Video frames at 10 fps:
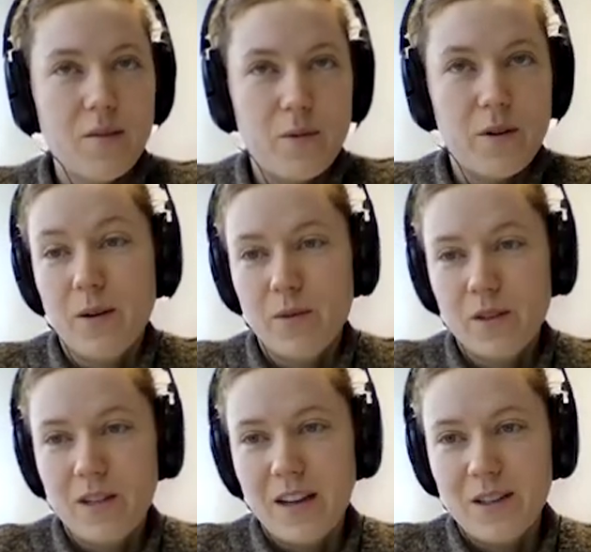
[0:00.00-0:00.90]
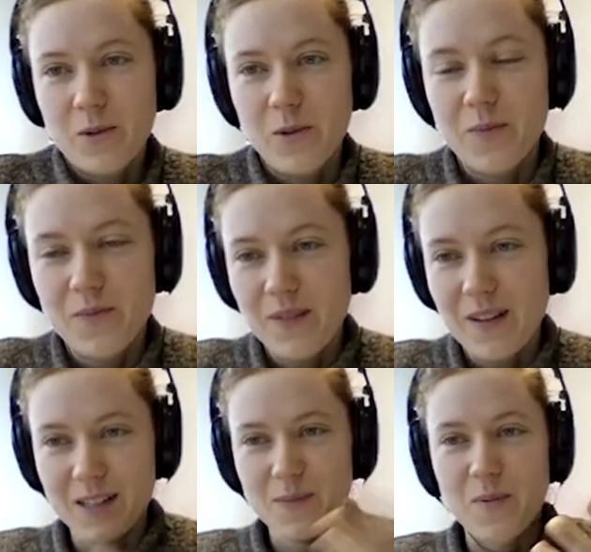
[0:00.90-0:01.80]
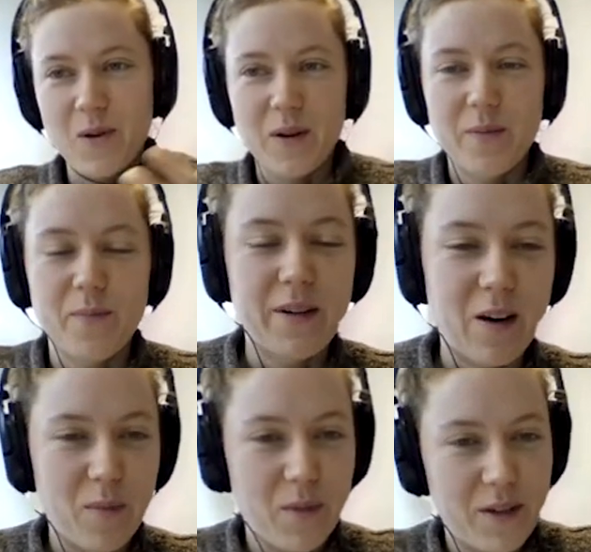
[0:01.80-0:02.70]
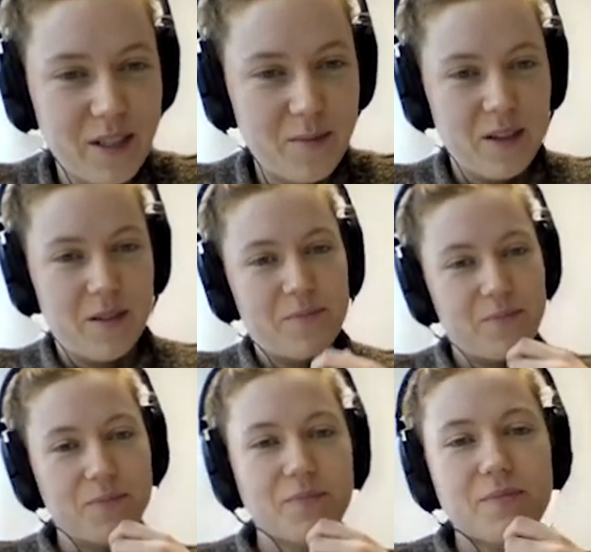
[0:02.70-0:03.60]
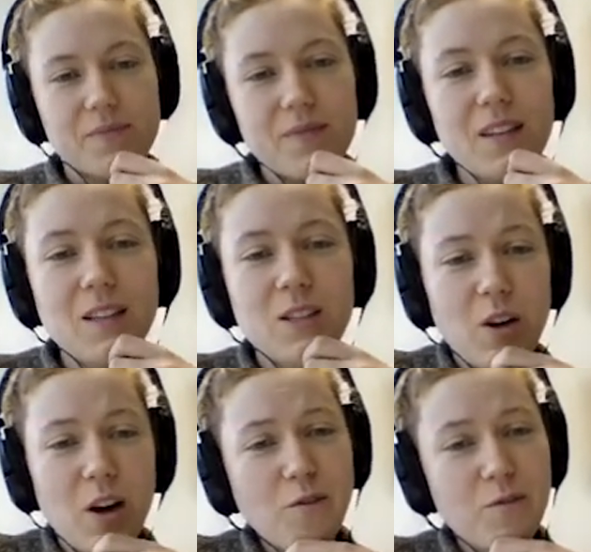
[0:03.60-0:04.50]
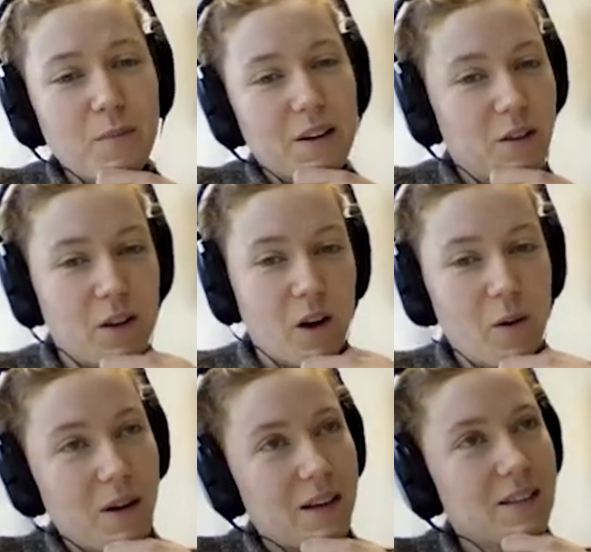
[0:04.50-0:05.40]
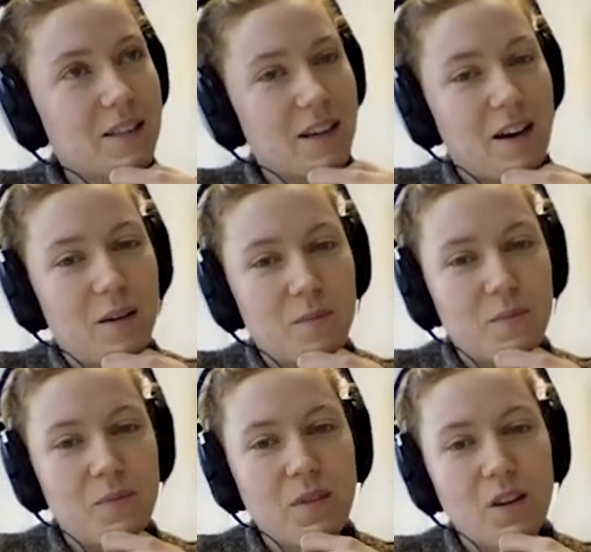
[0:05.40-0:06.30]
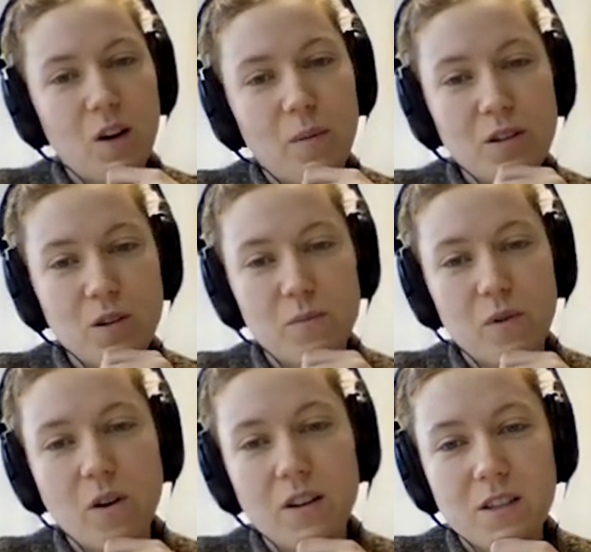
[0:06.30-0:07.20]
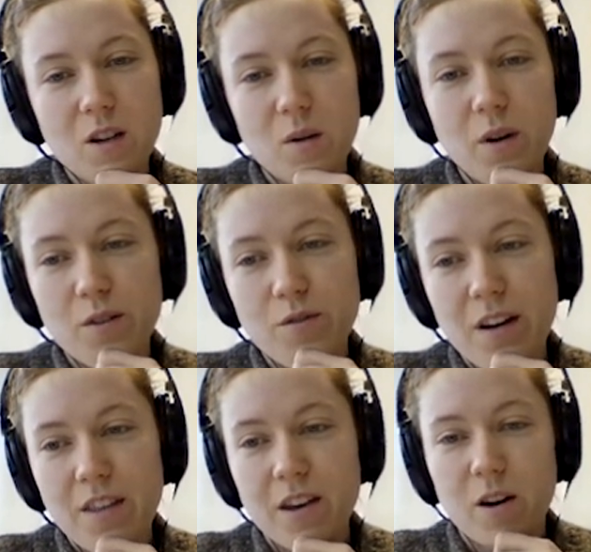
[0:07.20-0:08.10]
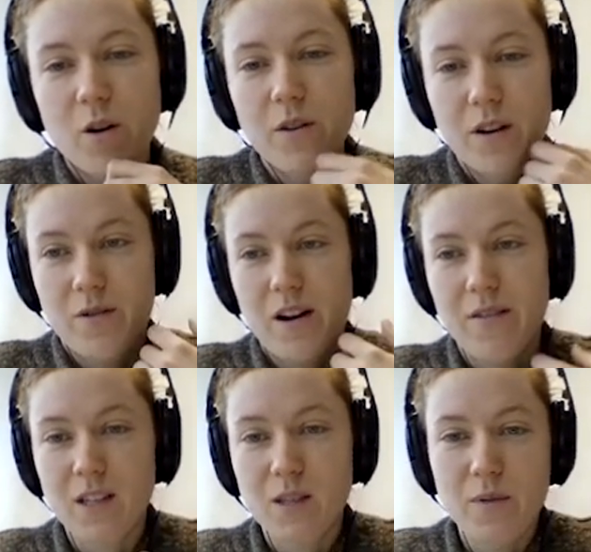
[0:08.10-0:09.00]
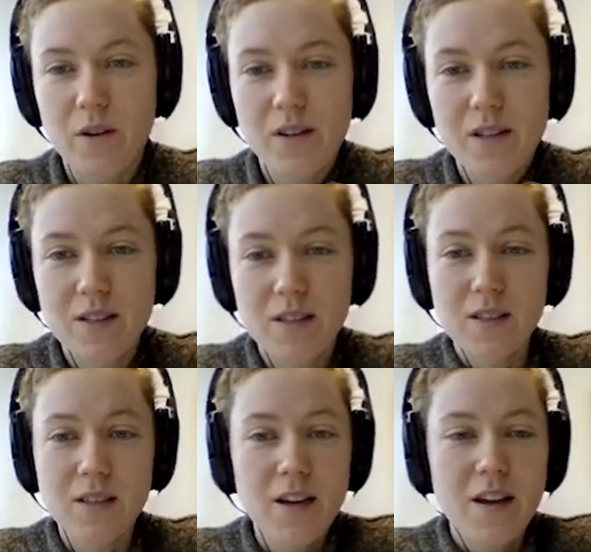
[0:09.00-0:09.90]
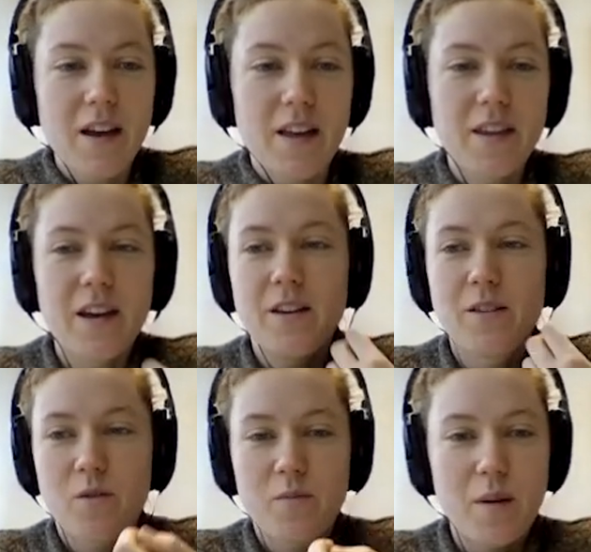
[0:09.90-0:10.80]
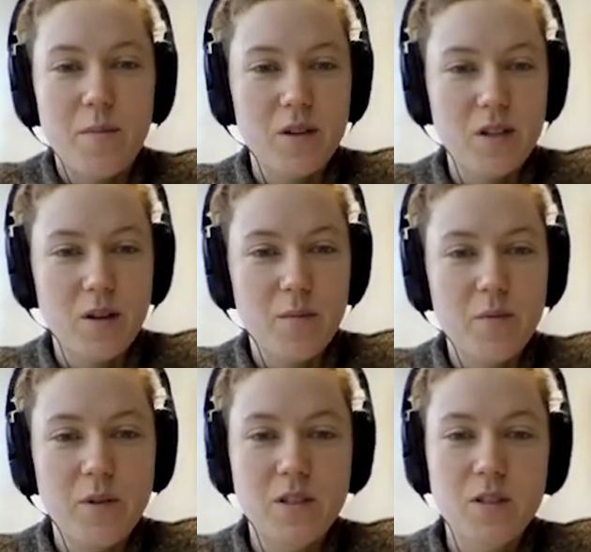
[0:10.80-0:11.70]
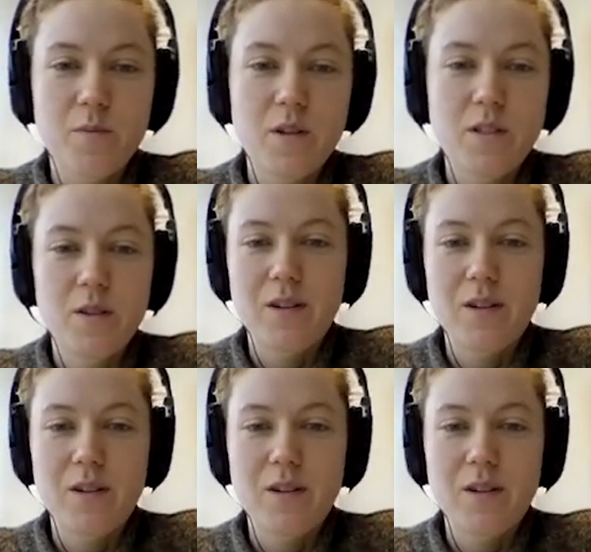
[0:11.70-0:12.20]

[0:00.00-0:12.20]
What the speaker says: What I would like to explore now more deeply. So often, but not always, commercial brokers commodify their own arrival experiences and their in-group membership, which is mostly